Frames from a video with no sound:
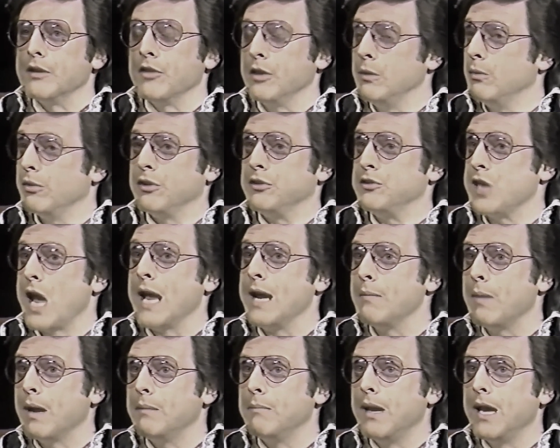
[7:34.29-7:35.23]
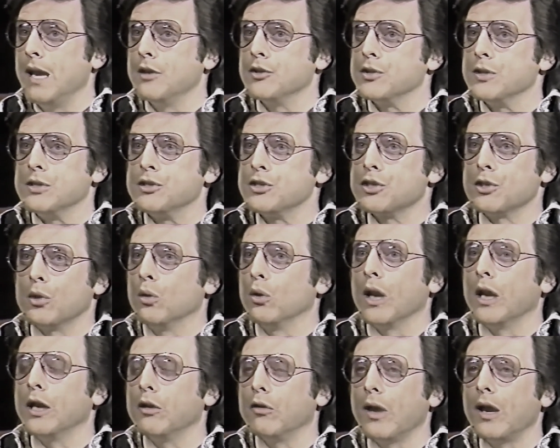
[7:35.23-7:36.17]
and he was a dynamite manager. He sold
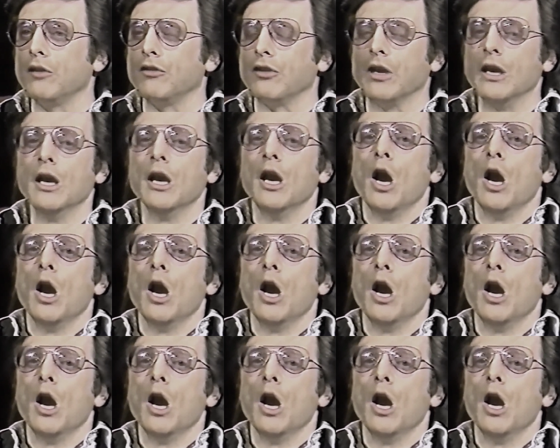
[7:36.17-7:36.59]
like crazy.